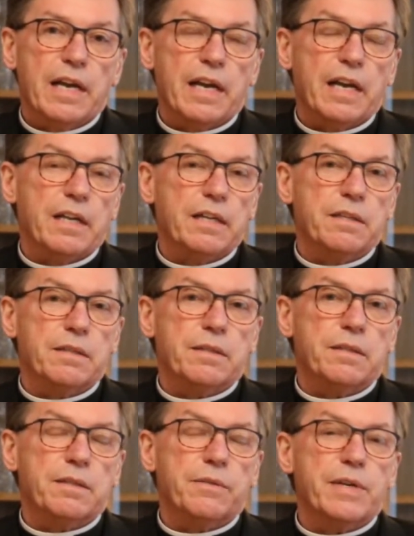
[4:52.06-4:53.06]
And
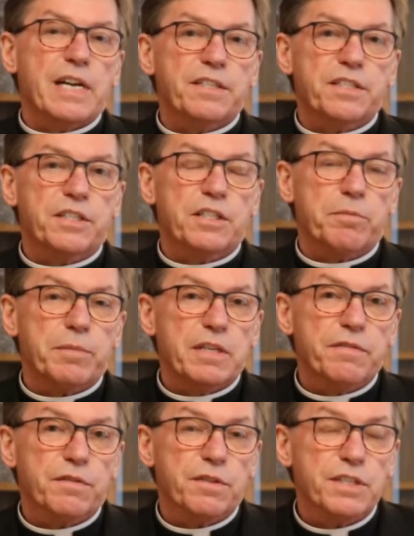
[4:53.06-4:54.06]
what else does it
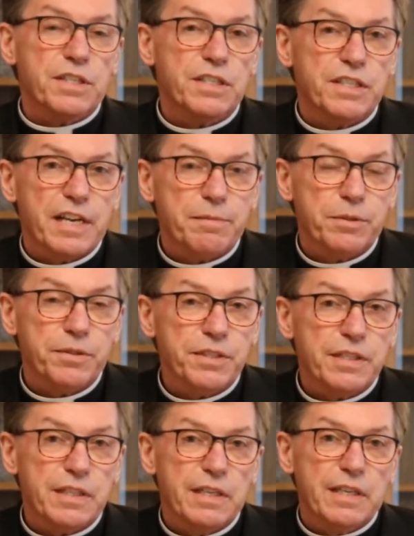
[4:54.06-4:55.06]
mean for his
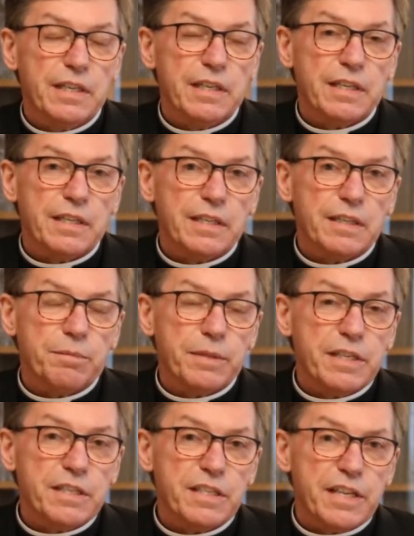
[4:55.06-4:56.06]
disciples? It
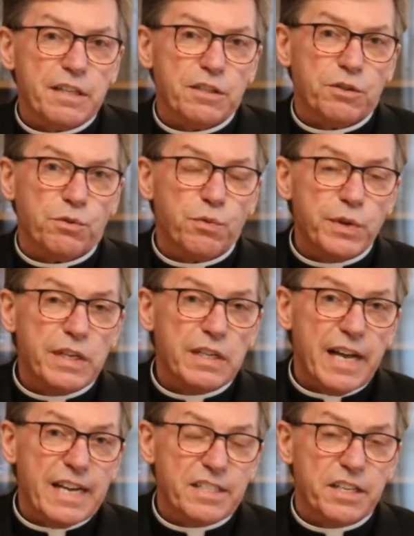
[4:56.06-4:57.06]
means that to
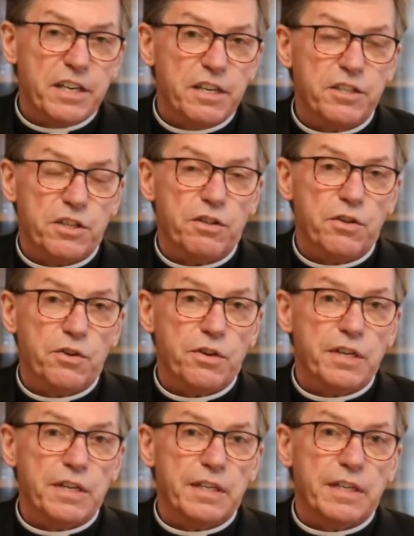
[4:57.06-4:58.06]
realize that it is the
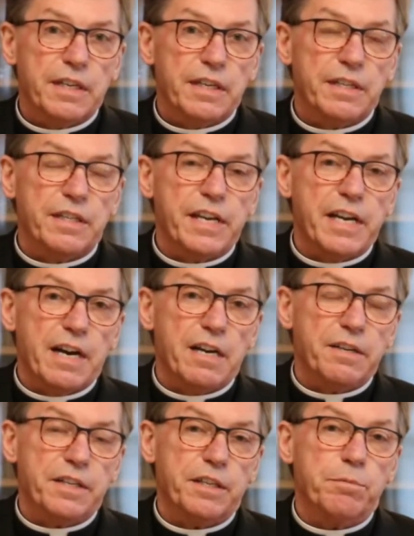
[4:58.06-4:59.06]
Lord, they
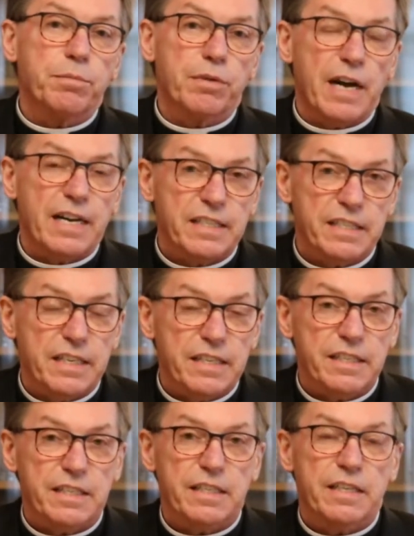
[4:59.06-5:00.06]
are in
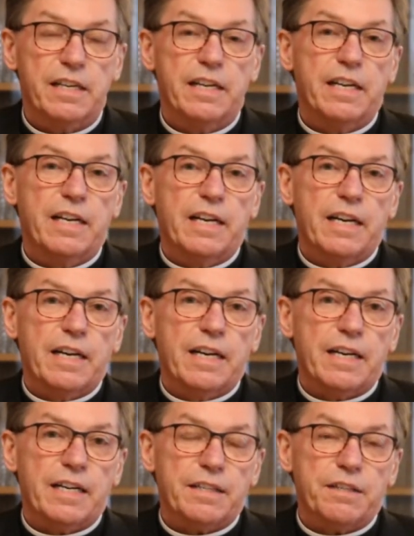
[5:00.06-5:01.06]
process.
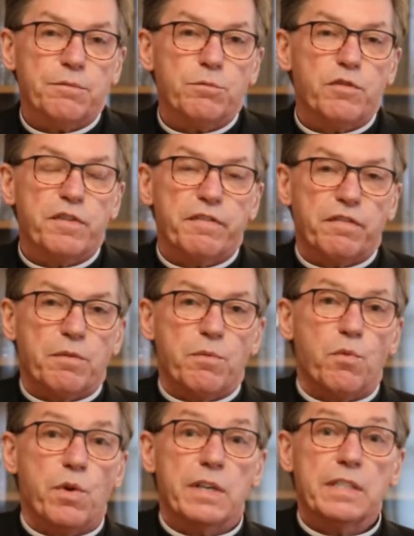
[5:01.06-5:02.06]
Uh, they're moving
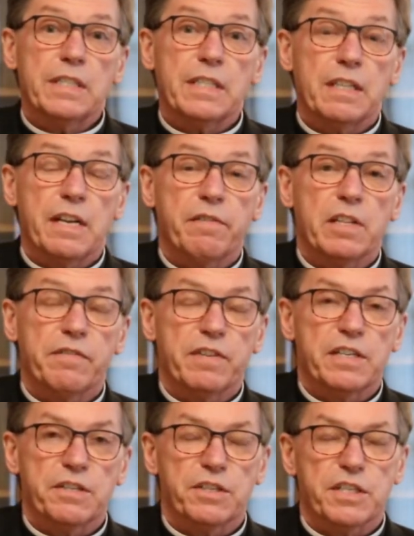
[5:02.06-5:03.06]
from one level of
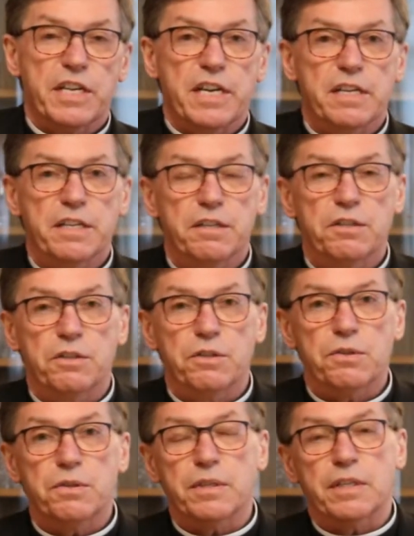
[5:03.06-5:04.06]
understanding
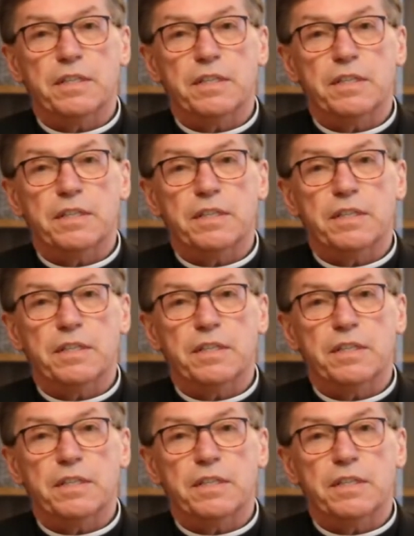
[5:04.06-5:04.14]
to